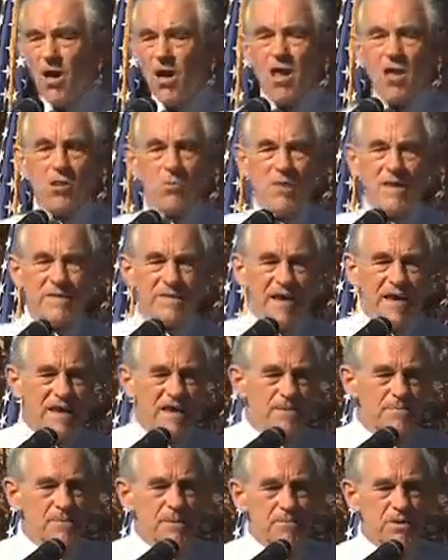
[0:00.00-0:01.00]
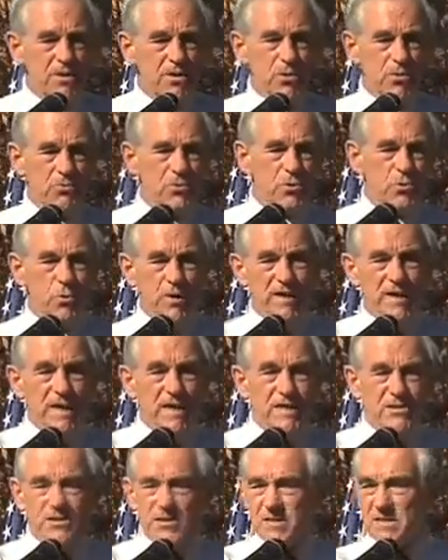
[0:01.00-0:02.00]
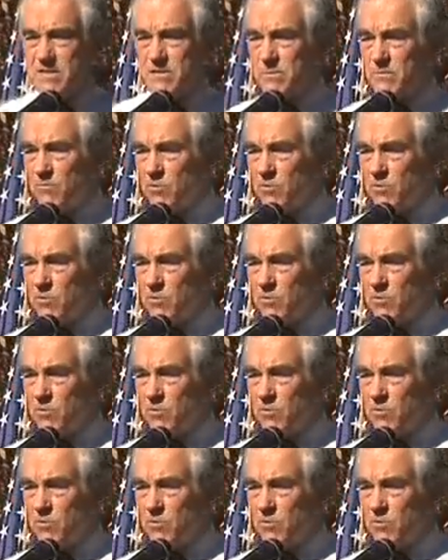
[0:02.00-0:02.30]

all the way down and maybe go through 20 agencies